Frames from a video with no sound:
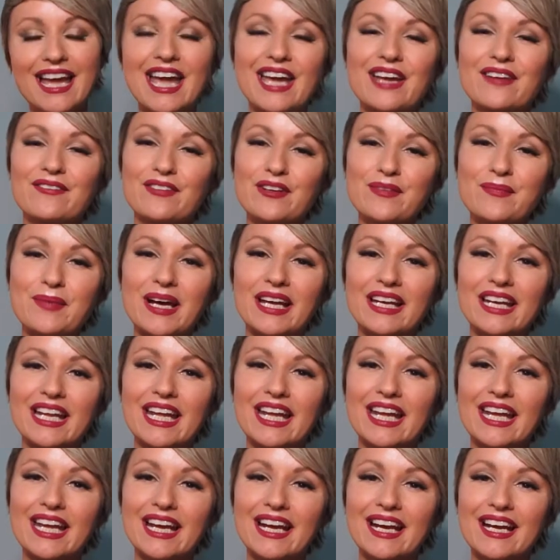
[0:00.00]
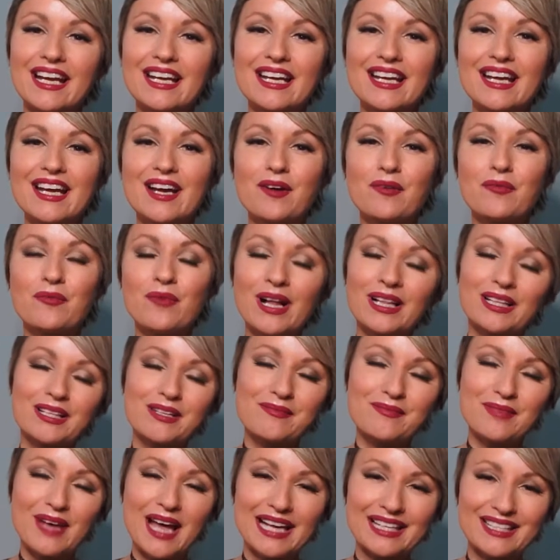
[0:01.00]
everybody, welcome
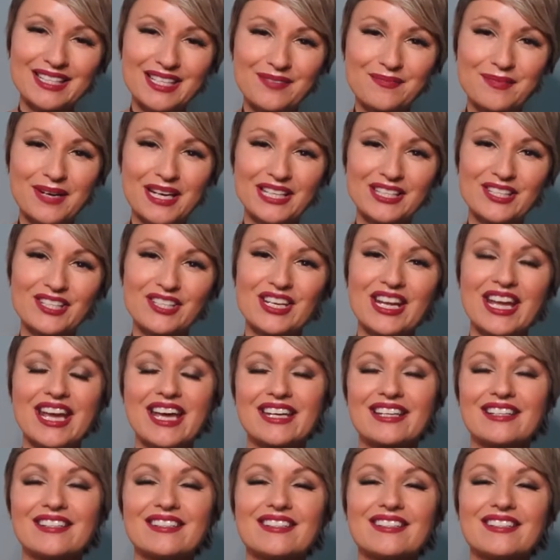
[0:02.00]
back to my channel.